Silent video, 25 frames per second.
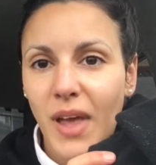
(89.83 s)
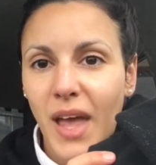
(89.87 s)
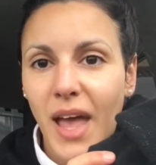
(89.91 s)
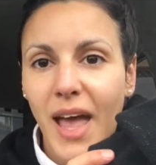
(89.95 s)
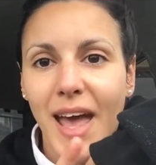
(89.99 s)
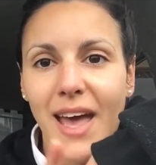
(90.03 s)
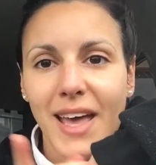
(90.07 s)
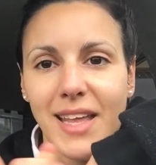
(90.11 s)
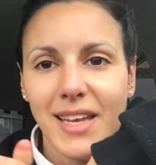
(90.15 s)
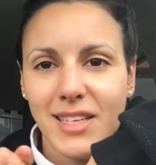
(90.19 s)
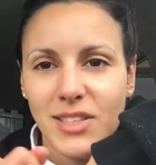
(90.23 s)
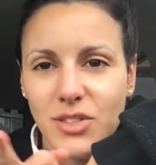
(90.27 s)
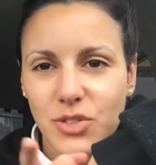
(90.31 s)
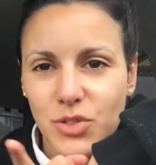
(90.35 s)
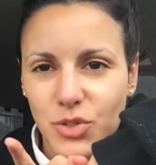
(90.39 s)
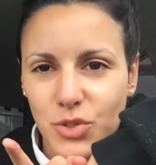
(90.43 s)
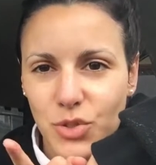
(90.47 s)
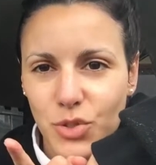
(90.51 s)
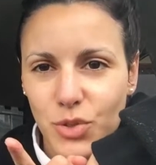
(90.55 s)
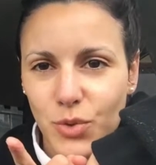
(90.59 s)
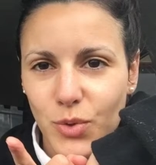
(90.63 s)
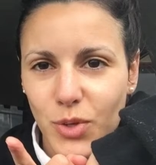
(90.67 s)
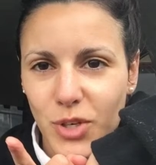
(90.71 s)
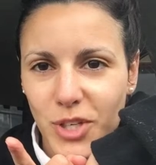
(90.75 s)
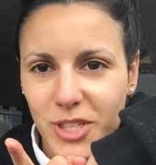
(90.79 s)
heading to
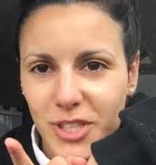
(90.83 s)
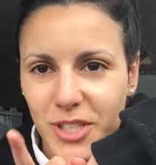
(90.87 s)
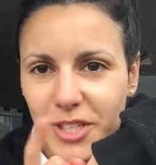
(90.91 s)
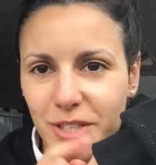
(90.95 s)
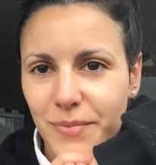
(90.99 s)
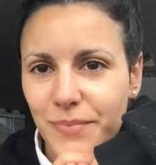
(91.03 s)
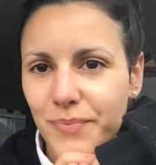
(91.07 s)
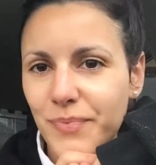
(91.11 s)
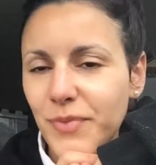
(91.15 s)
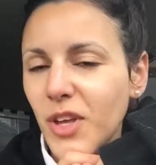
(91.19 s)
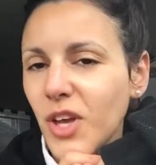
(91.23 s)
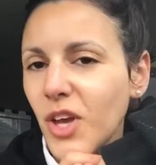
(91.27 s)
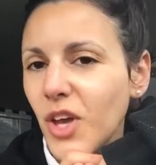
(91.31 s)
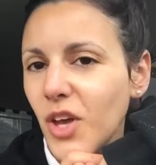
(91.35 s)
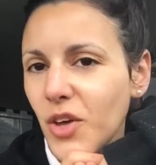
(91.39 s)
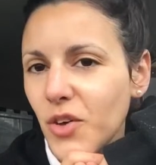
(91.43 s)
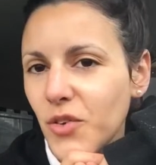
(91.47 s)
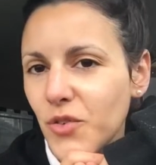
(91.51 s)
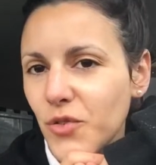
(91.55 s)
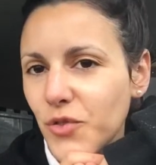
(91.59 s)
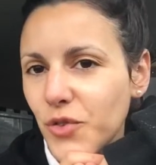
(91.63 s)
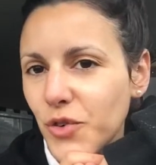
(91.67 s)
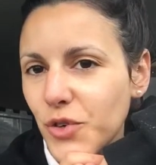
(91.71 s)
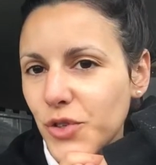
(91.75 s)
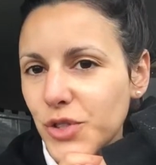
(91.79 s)
New York
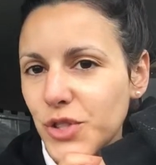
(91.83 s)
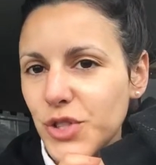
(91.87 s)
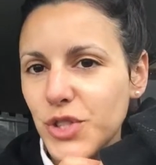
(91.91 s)
for